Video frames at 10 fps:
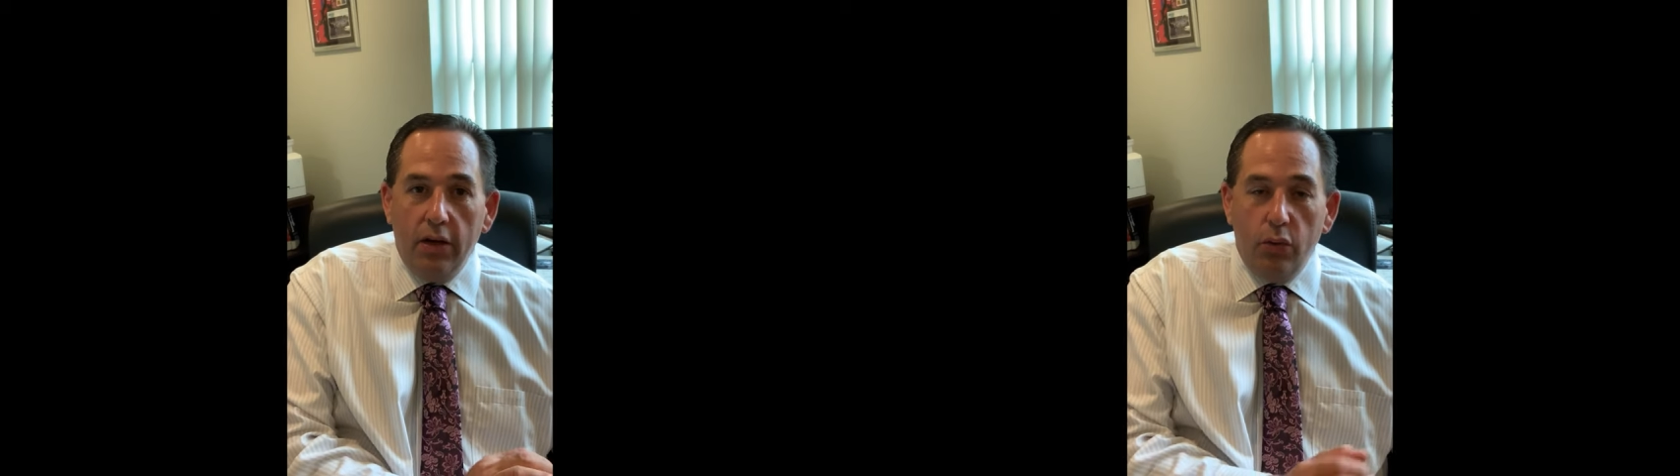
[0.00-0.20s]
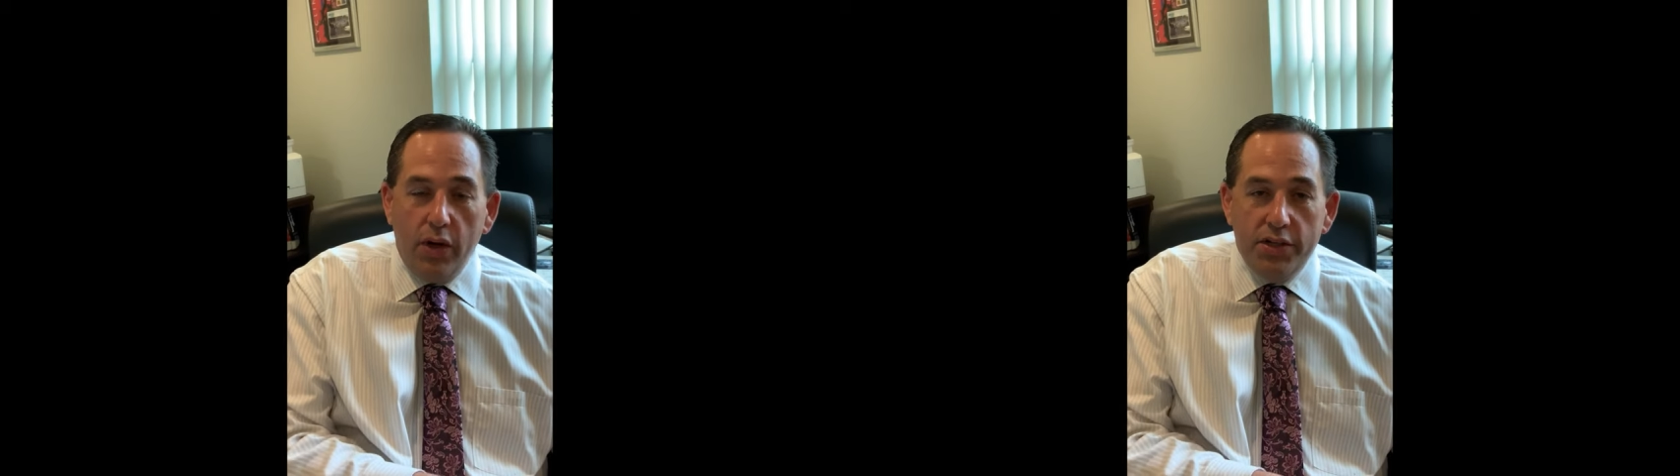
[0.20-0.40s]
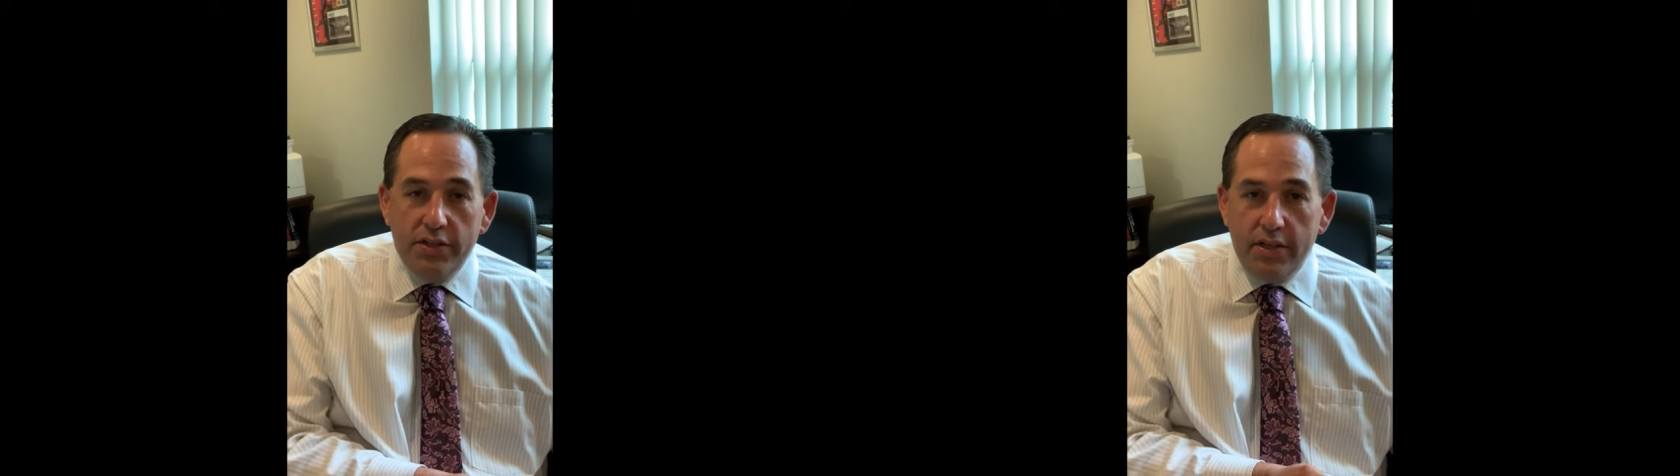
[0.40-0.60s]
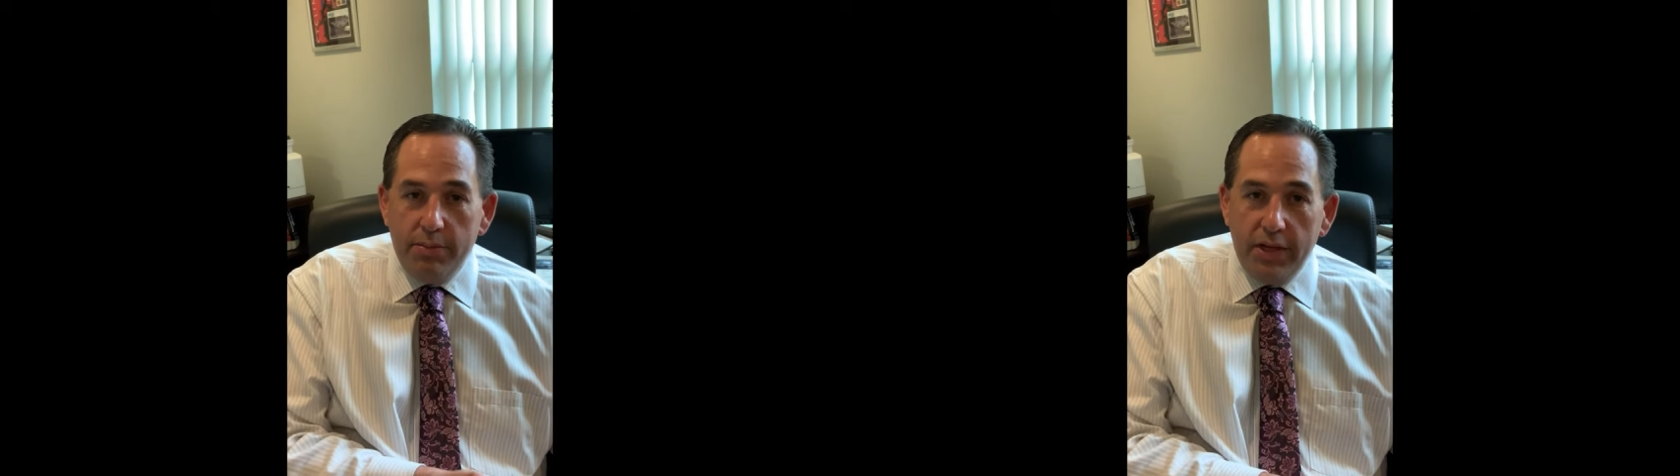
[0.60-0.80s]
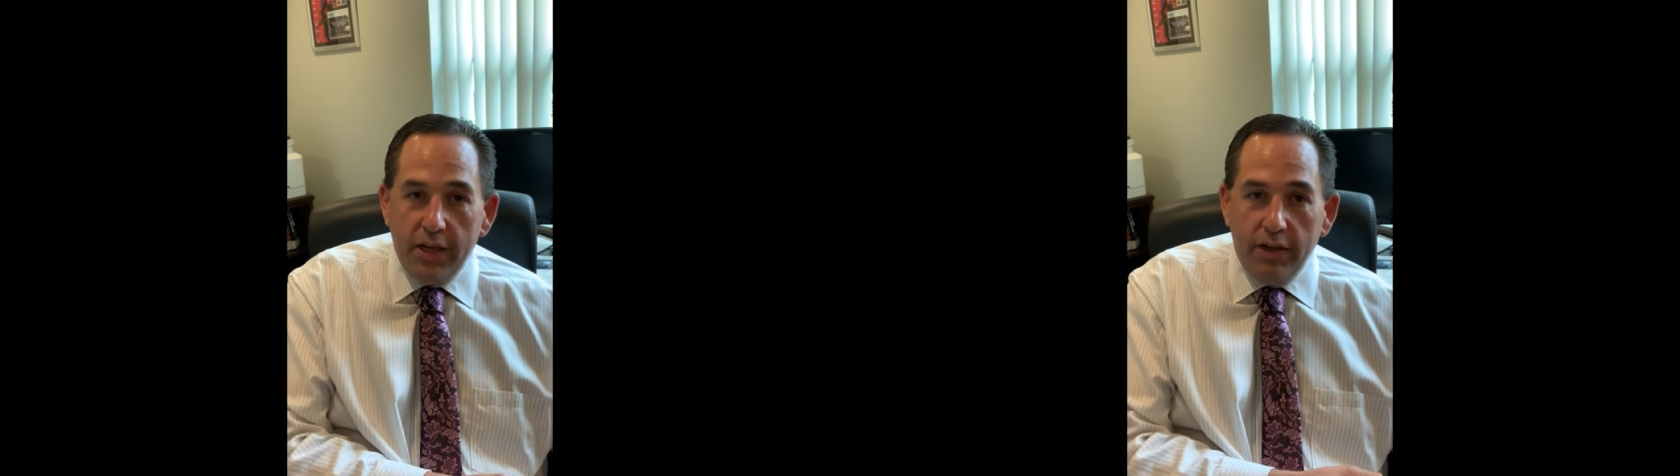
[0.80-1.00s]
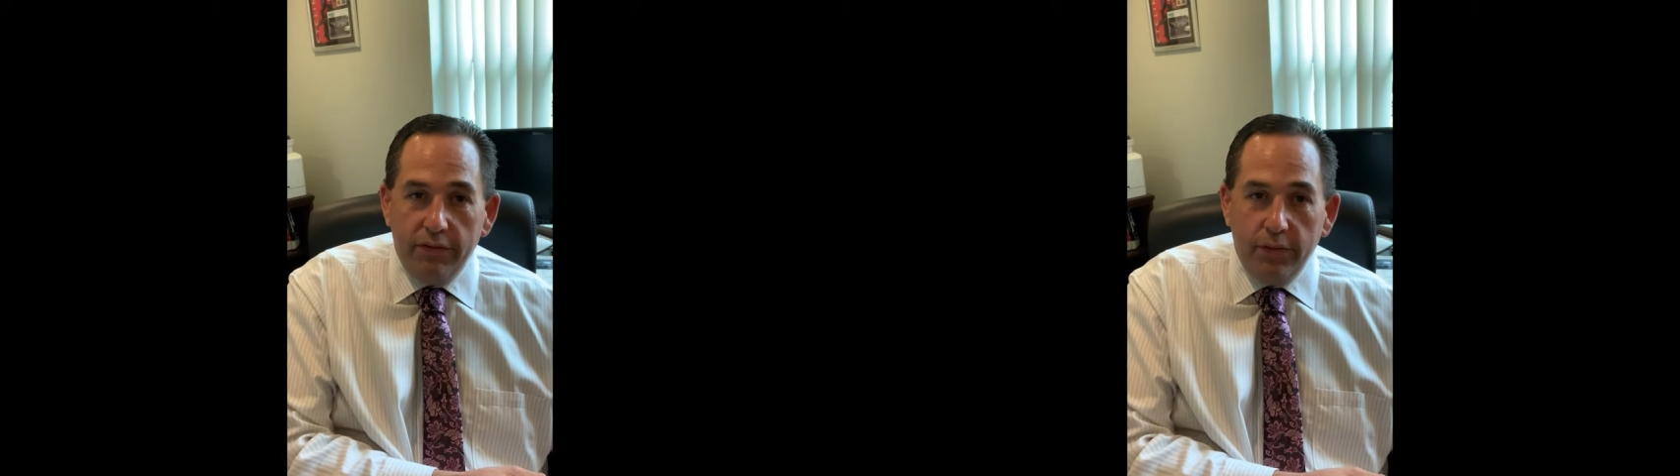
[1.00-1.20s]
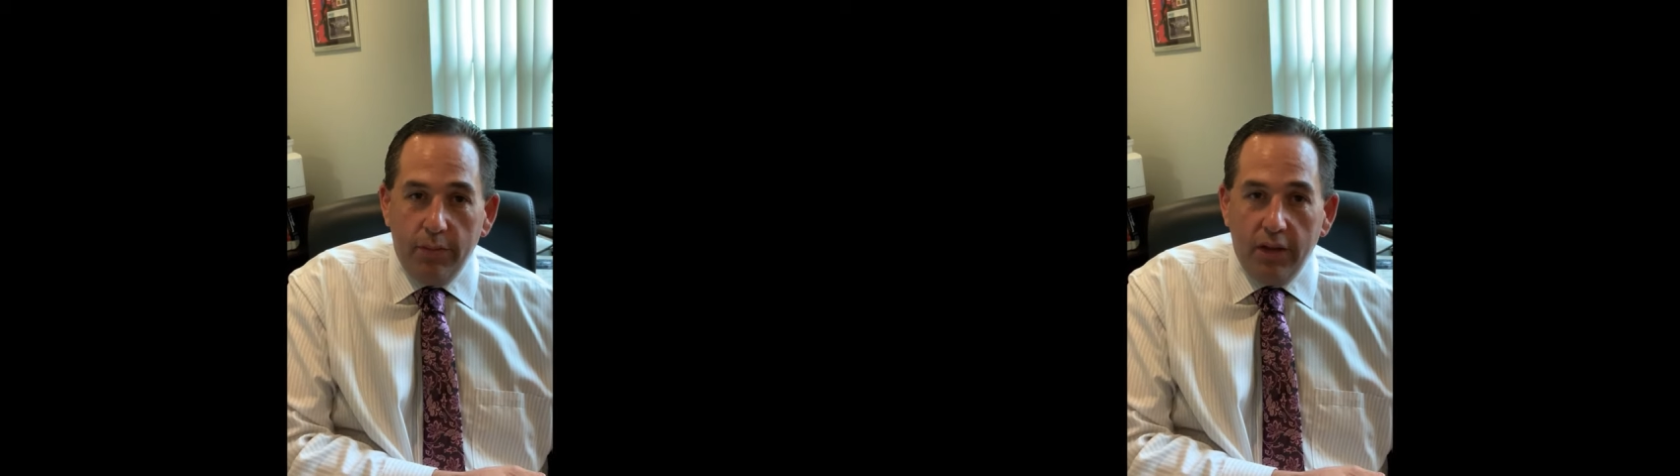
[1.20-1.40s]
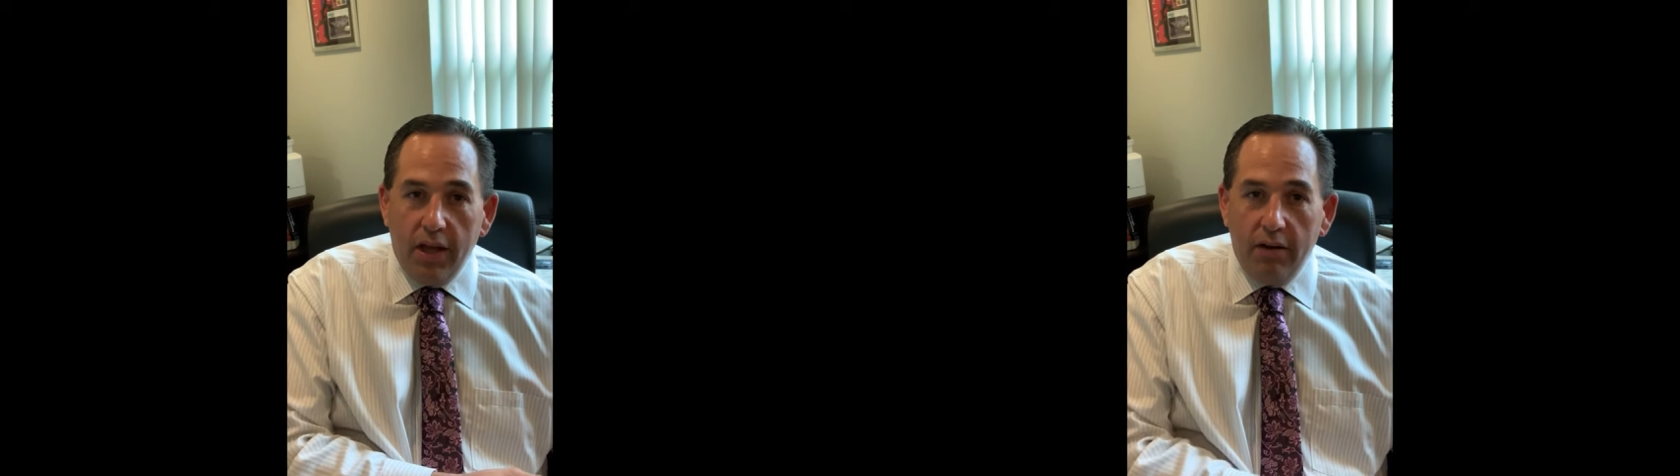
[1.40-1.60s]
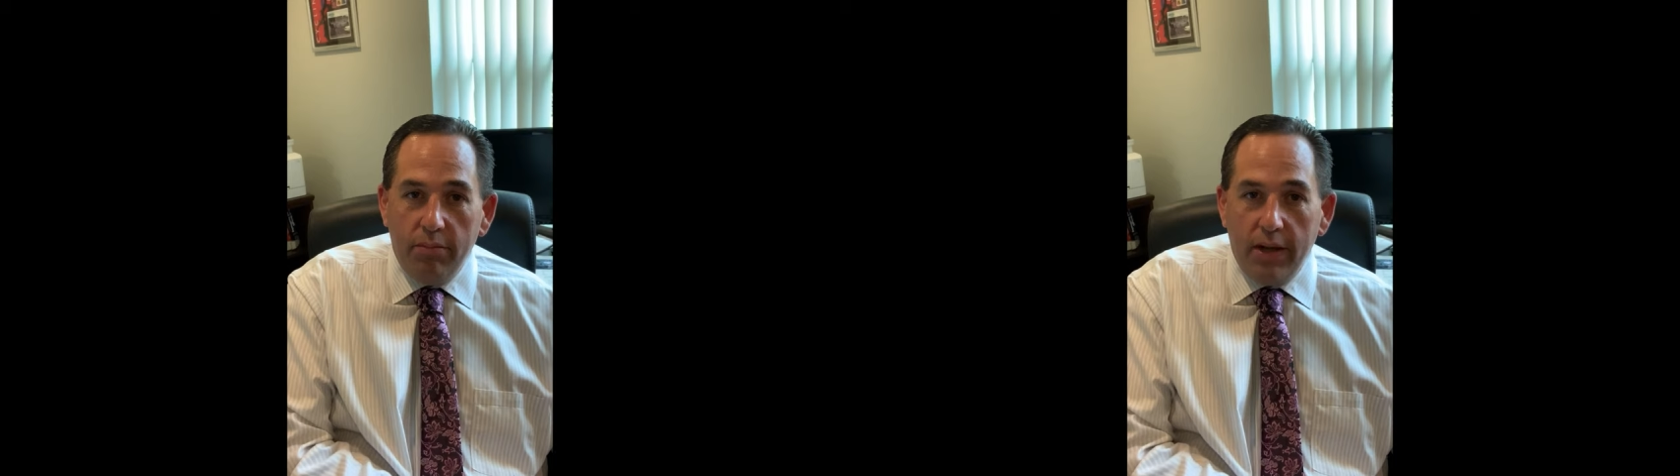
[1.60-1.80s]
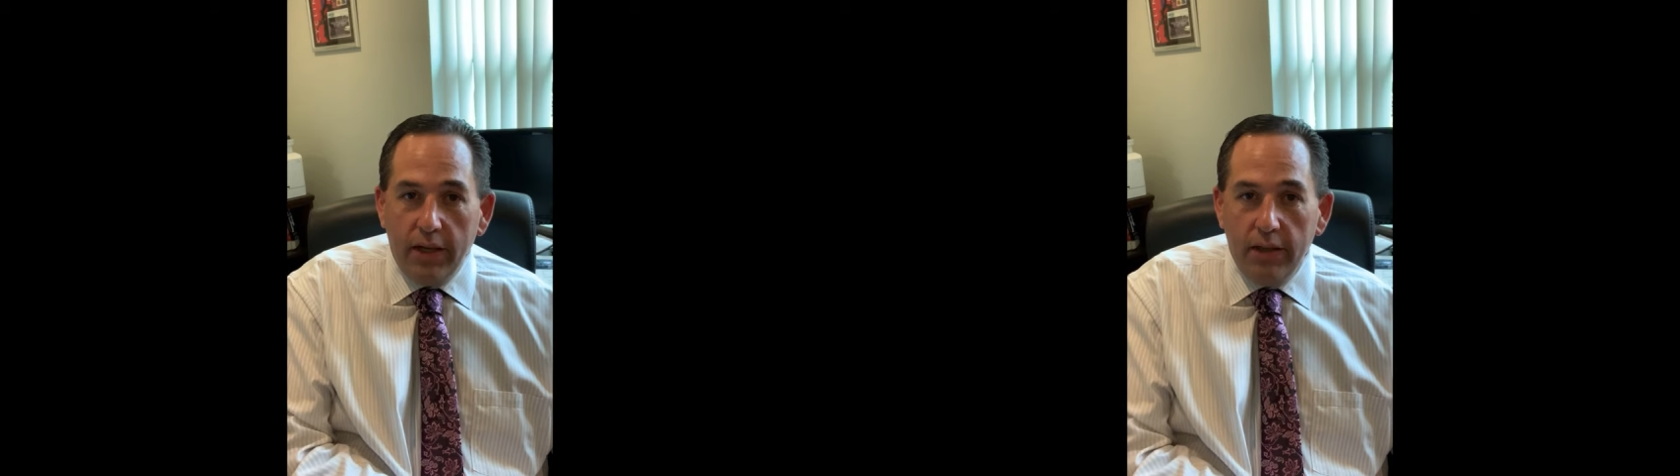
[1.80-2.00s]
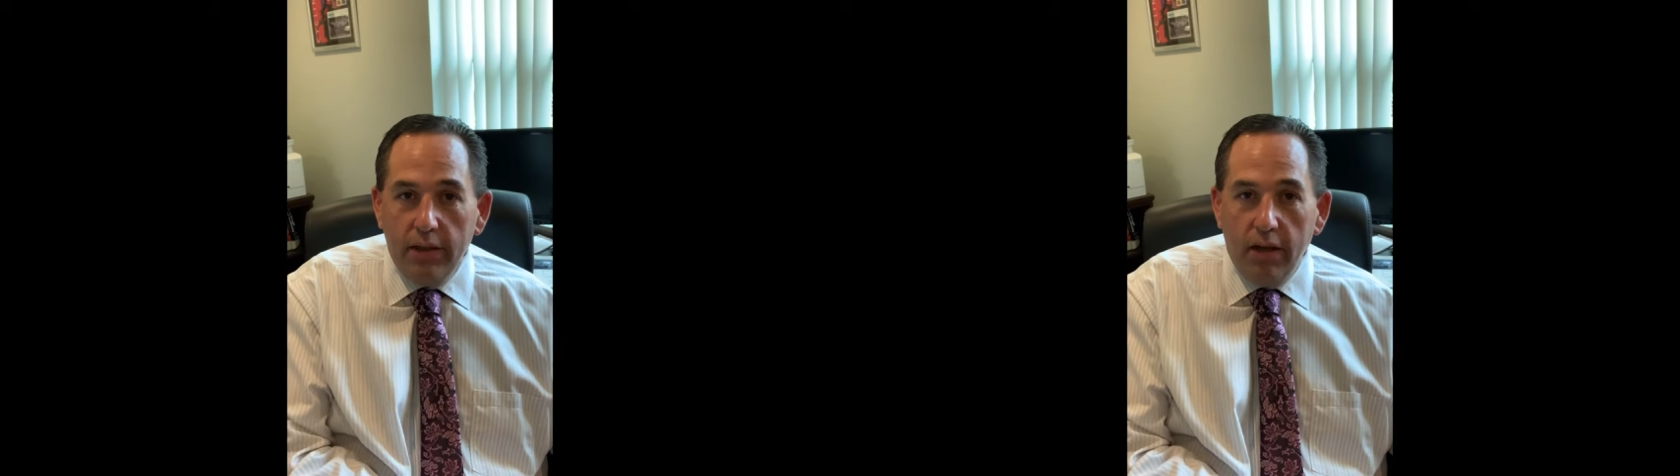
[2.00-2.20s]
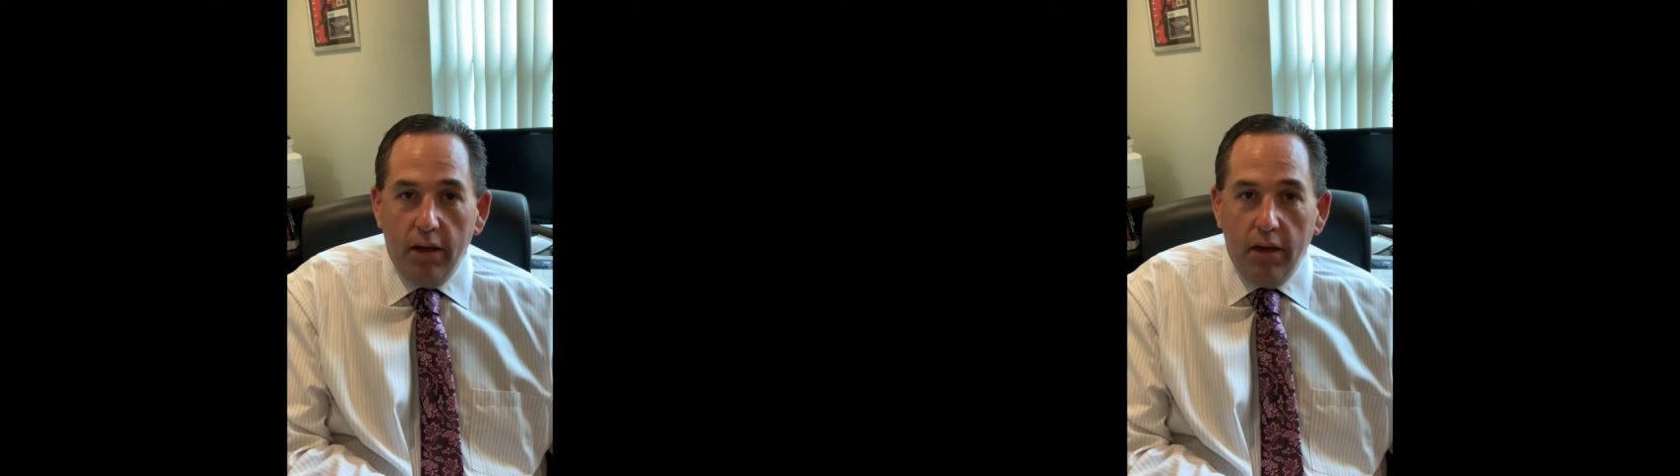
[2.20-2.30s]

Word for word: Questions I'm getting from a lot of my